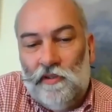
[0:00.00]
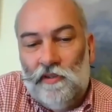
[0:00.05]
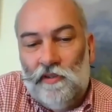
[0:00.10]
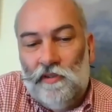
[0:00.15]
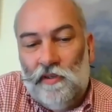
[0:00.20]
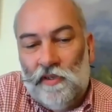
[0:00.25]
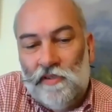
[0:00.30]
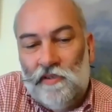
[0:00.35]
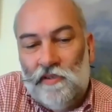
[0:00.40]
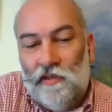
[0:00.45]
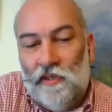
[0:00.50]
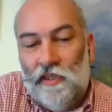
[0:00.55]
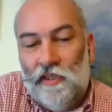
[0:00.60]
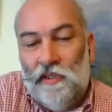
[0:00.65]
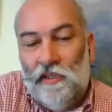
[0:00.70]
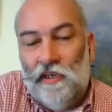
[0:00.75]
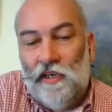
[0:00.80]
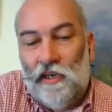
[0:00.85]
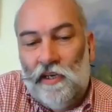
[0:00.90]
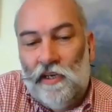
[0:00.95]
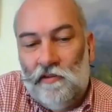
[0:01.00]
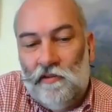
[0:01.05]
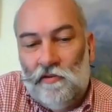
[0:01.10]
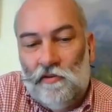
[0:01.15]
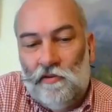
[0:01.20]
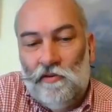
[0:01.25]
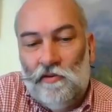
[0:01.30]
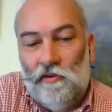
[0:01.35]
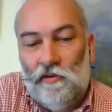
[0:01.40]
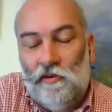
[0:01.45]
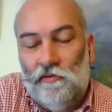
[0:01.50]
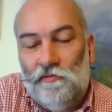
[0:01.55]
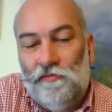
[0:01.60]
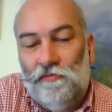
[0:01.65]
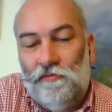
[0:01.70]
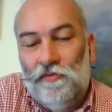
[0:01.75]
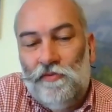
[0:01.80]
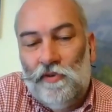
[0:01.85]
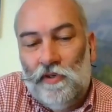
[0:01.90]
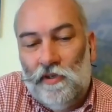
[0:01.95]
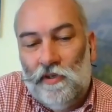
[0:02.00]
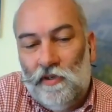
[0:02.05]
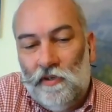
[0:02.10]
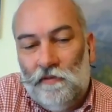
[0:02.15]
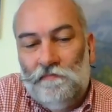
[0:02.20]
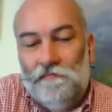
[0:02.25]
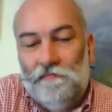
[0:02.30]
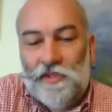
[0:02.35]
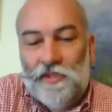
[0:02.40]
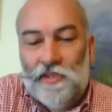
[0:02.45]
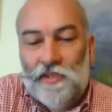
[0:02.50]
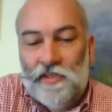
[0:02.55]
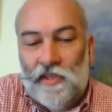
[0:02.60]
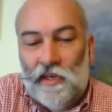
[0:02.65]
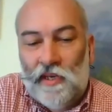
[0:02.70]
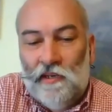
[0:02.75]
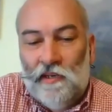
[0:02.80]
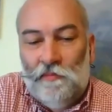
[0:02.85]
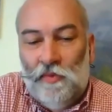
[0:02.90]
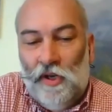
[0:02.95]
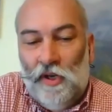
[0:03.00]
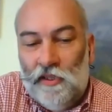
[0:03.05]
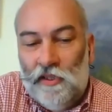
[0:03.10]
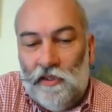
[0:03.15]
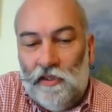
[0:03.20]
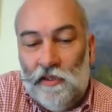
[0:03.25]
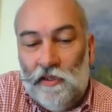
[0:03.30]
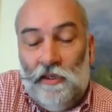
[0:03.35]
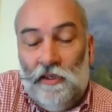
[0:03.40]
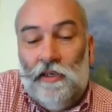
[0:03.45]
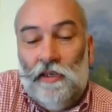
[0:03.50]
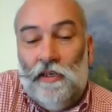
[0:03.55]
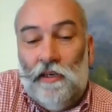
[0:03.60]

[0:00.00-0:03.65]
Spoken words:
as an indicator of sustainability,